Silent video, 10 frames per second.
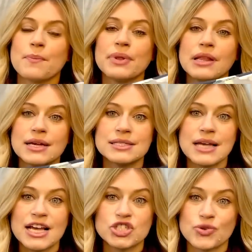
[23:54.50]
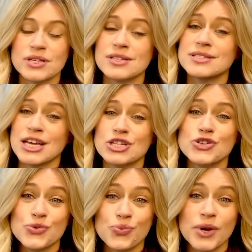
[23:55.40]
plus size dresses can
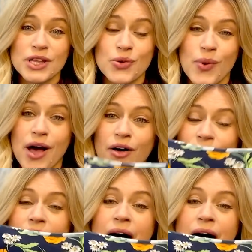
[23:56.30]
do really well.